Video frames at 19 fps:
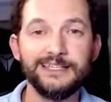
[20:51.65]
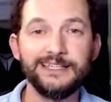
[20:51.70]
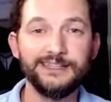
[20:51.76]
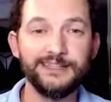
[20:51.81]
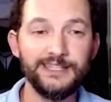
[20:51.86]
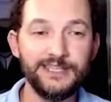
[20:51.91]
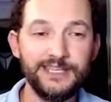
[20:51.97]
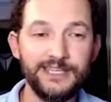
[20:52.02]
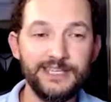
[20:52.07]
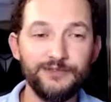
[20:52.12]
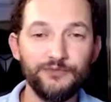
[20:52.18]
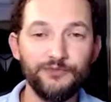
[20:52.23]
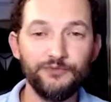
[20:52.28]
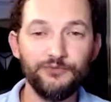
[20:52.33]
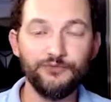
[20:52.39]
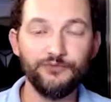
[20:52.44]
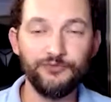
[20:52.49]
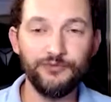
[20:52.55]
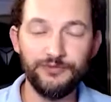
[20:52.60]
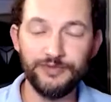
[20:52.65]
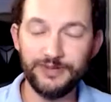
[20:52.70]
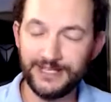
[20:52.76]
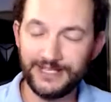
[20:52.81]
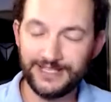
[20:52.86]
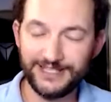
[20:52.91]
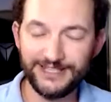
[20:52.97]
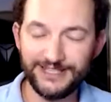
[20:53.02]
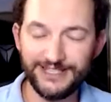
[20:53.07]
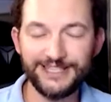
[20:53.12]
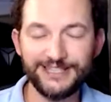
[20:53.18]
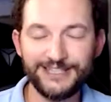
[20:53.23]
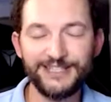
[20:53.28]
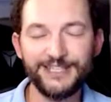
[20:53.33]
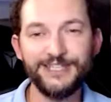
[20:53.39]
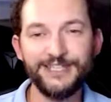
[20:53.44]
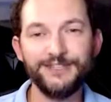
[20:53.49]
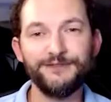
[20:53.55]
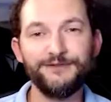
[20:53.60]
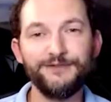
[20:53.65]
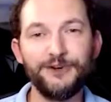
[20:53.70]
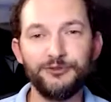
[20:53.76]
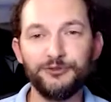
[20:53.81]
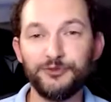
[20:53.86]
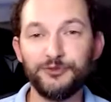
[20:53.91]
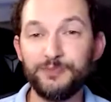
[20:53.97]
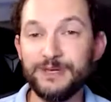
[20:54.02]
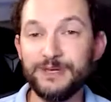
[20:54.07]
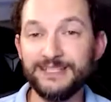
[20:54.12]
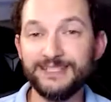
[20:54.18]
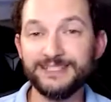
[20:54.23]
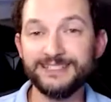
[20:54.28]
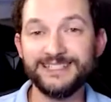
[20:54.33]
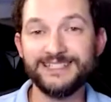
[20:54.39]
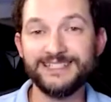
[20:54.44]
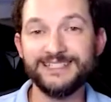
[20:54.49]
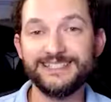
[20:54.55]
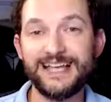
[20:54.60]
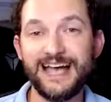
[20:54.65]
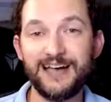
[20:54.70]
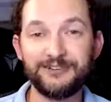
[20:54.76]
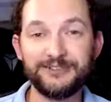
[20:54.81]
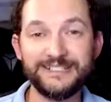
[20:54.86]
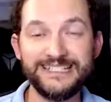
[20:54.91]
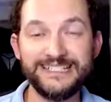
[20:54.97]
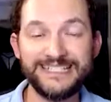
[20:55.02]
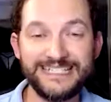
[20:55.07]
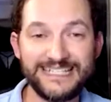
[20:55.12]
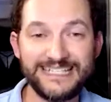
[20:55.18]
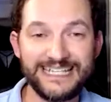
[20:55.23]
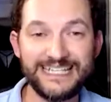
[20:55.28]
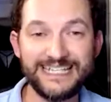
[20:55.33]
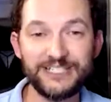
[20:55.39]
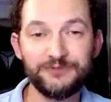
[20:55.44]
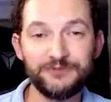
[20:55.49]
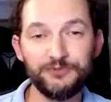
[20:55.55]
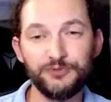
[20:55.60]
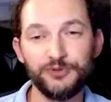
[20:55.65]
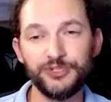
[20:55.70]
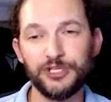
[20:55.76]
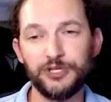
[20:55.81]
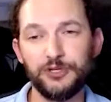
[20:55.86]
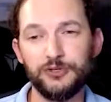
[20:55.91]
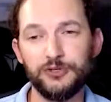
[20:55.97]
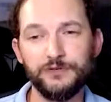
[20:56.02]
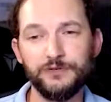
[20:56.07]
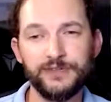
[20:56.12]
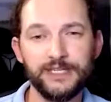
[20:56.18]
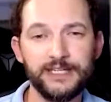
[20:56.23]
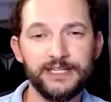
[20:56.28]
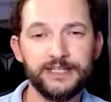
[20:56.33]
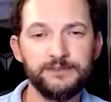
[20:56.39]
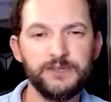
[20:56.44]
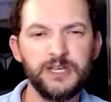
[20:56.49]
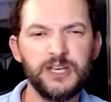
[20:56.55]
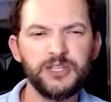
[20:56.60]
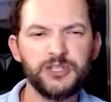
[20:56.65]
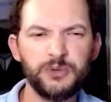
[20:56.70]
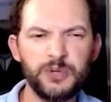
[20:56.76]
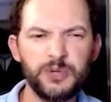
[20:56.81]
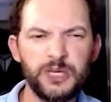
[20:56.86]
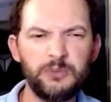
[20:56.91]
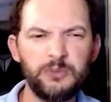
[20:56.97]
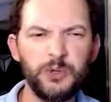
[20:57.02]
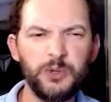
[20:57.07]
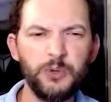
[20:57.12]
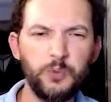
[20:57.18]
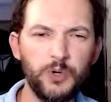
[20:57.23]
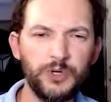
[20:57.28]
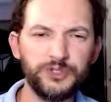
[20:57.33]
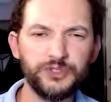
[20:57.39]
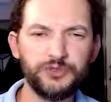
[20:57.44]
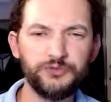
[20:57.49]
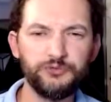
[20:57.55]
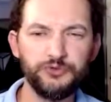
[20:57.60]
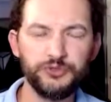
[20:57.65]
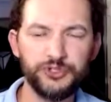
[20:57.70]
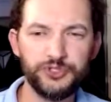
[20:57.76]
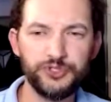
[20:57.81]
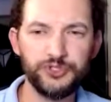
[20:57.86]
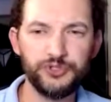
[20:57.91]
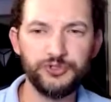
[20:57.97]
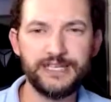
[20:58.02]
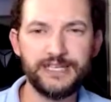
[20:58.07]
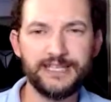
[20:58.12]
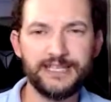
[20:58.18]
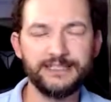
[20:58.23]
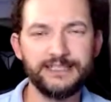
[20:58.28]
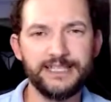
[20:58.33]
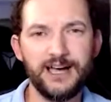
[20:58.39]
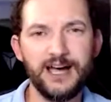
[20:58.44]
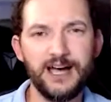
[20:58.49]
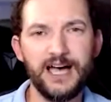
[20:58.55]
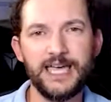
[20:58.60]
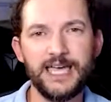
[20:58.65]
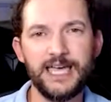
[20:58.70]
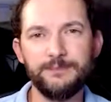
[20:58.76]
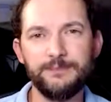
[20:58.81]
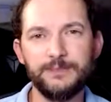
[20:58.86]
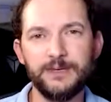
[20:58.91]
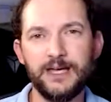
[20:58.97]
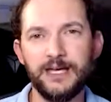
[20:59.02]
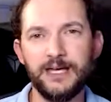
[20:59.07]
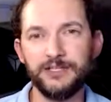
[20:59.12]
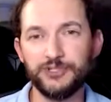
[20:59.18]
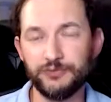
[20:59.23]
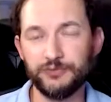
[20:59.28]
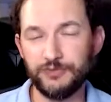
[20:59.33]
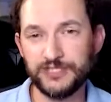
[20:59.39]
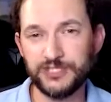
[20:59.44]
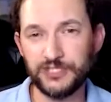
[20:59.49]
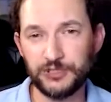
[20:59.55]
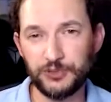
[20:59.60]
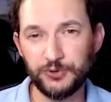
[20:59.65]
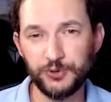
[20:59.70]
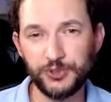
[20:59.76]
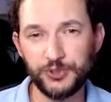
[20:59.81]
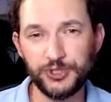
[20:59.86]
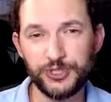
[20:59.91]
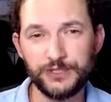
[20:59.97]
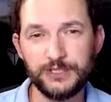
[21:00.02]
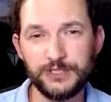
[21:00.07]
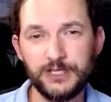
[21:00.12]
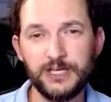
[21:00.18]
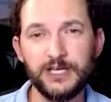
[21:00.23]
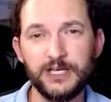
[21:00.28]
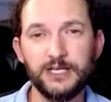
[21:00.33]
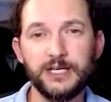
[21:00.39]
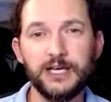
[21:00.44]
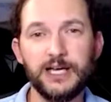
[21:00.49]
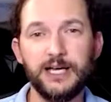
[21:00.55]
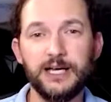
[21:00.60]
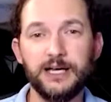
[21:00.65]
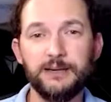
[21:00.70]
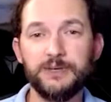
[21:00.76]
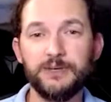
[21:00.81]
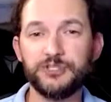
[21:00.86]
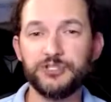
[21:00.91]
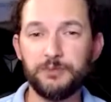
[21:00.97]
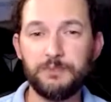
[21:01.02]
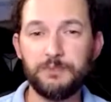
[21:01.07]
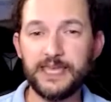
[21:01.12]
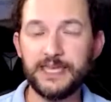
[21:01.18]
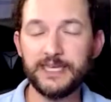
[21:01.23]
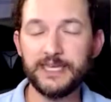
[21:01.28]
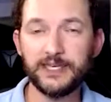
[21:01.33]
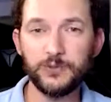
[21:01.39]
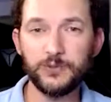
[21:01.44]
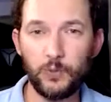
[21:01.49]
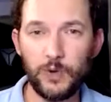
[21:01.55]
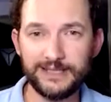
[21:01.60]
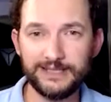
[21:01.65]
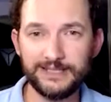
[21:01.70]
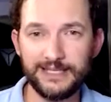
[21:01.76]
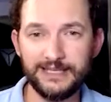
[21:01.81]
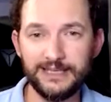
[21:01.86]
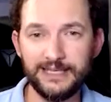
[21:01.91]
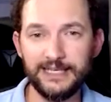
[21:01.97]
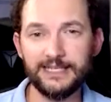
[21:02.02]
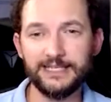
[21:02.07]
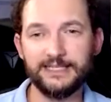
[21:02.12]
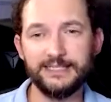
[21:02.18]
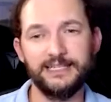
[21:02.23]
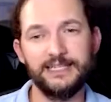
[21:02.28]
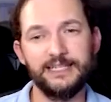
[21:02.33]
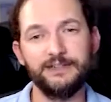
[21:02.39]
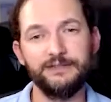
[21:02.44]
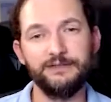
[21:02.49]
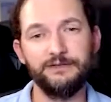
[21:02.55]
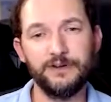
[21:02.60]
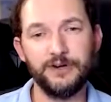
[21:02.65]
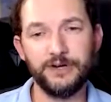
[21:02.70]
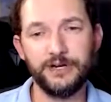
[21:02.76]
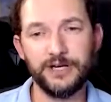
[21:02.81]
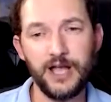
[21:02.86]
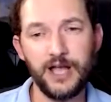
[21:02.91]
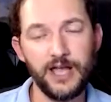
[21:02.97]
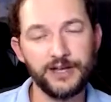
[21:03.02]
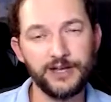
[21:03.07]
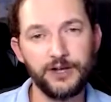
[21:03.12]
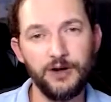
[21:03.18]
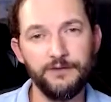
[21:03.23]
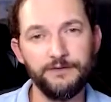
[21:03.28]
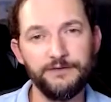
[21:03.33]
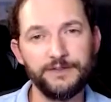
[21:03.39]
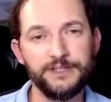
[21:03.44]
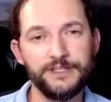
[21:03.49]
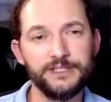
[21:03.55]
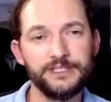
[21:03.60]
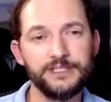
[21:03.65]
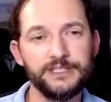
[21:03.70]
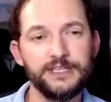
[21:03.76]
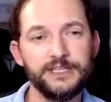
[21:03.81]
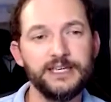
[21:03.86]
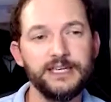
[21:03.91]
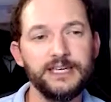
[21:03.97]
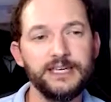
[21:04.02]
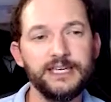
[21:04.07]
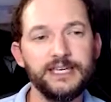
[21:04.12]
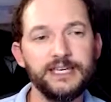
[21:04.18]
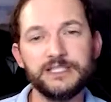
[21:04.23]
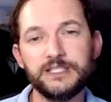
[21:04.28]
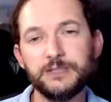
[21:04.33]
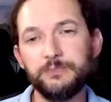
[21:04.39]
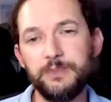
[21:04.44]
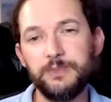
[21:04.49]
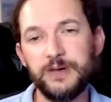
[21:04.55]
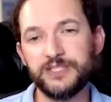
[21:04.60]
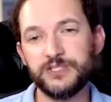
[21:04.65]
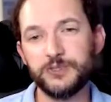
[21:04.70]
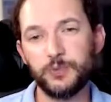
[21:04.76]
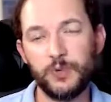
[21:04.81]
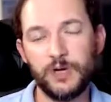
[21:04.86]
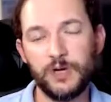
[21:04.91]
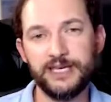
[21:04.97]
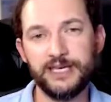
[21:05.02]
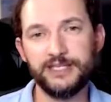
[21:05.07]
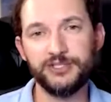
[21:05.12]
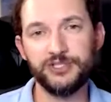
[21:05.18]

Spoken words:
the vulnerabilities are indeed resolved there. So again, we want to reduce that time to resolution. So making it one click and a very high confidence is the best way